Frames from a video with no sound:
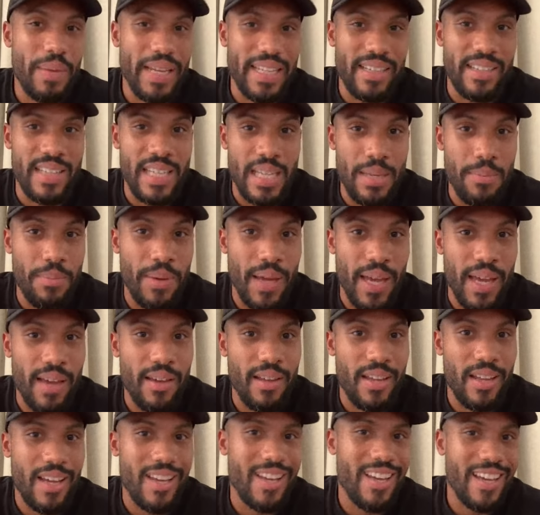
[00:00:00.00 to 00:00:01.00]
a bit deep
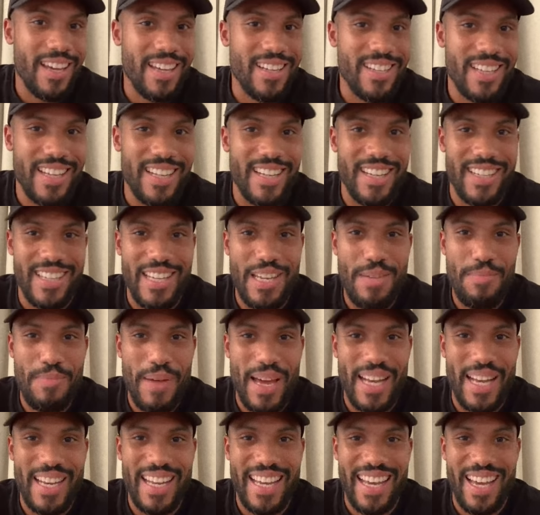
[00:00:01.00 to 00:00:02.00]
here, in a
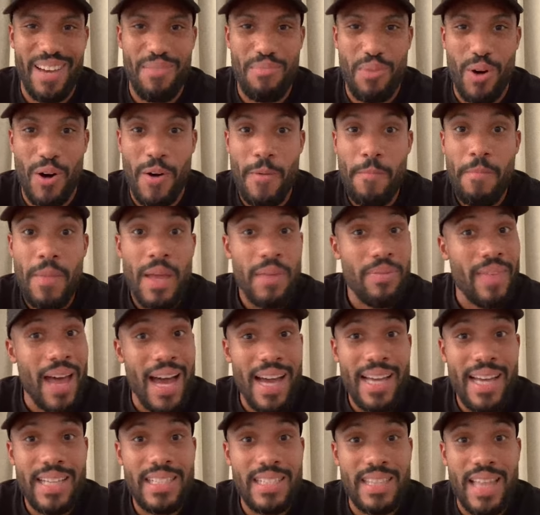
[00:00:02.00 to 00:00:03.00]
deep end here, but
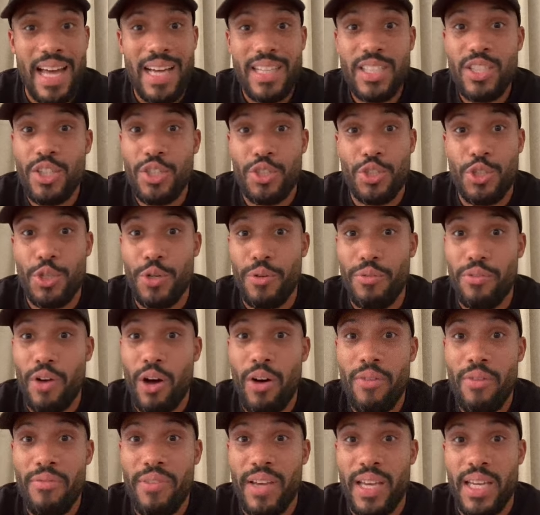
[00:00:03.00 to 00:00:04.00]
that is that's the truth
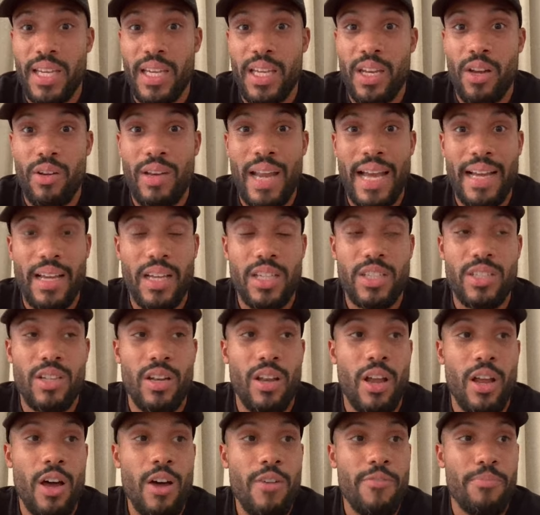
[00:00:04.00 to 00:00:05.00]
of it, you know? Like, as a
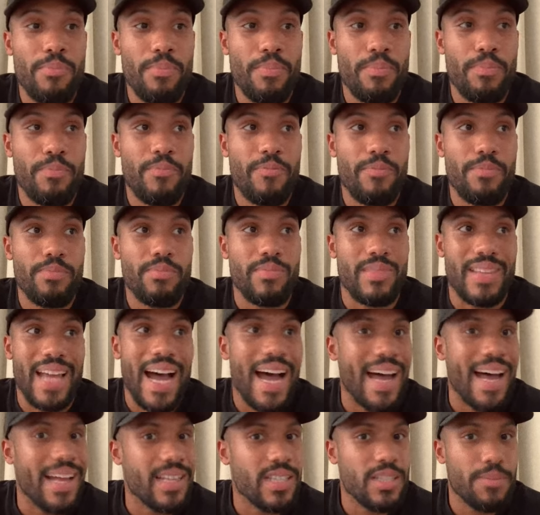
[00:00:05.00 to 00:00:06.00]
lot of
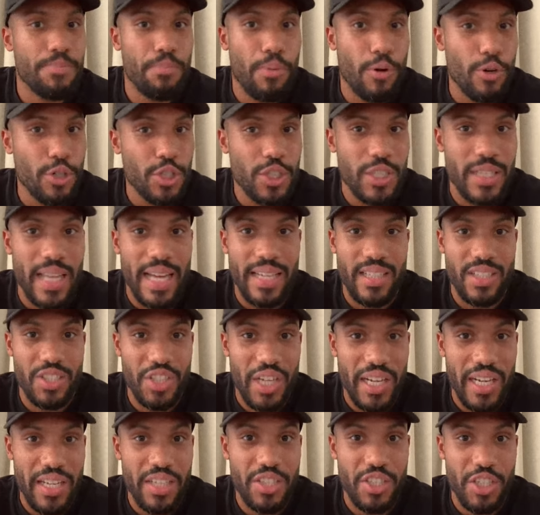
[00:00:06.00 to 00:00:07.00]
dads push their
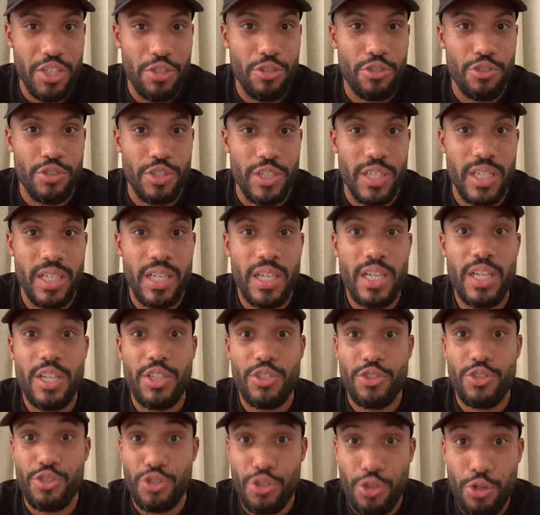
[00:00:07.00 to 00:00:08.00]
children
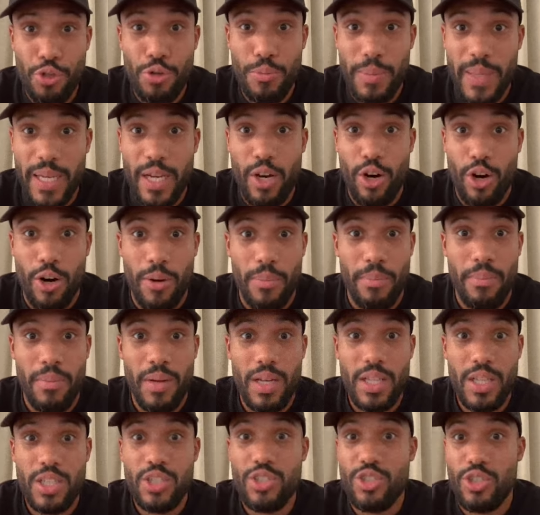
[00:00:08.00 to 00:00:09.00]
to become
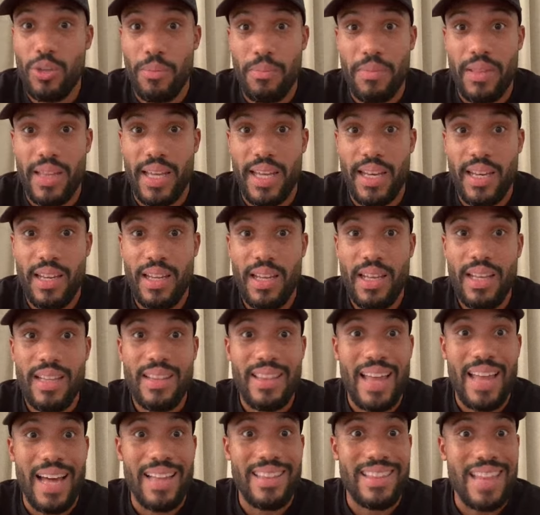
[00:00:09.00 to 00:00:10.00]
something,
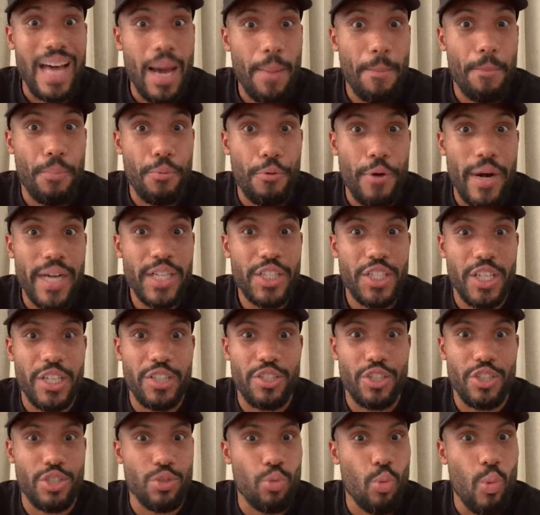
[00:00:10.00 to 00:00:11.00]
that pressure
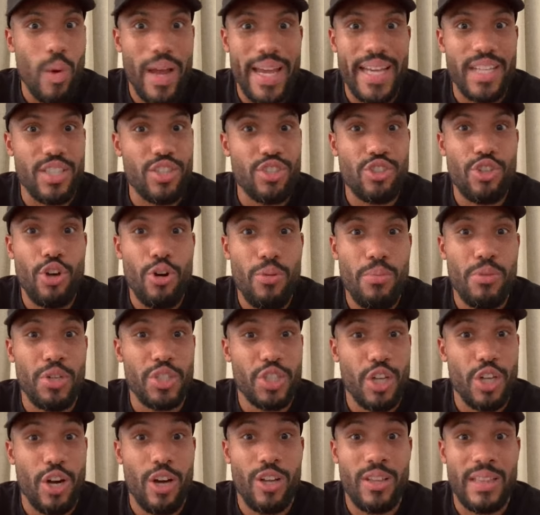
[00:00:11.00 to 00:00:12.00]
just weighs so
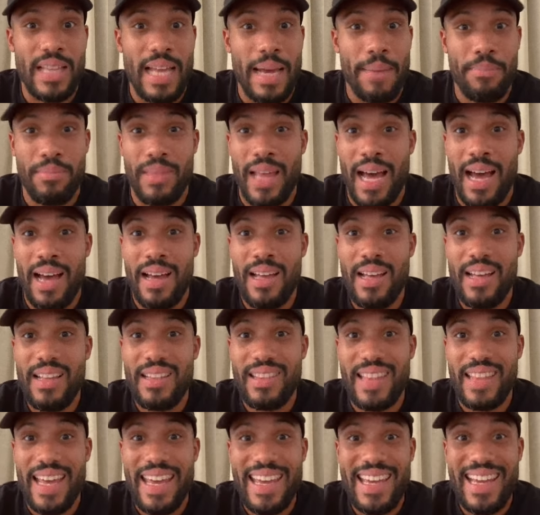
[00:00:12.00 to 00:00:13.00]
much on them that
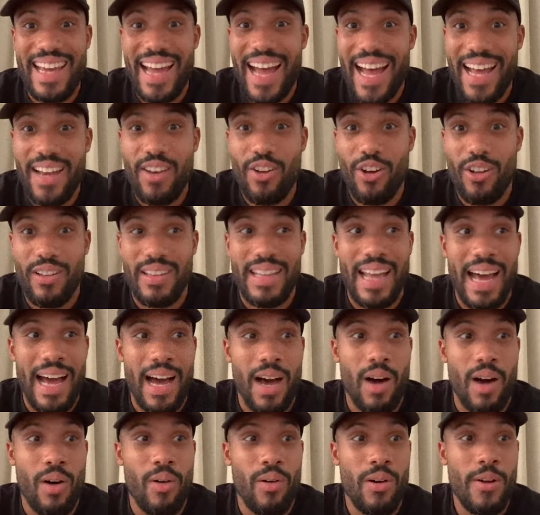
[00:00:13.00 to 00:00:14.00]
they cannot
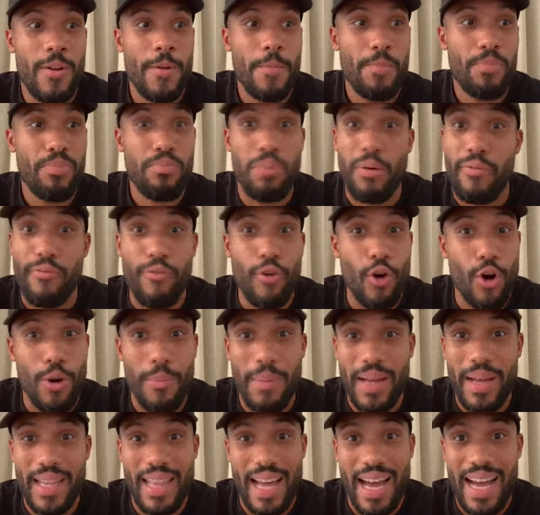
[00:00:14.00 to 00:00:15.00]
now
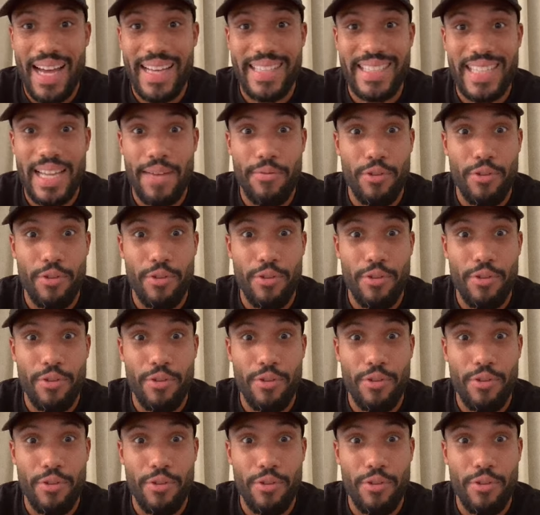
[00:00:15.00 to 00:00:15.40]
perform at the highest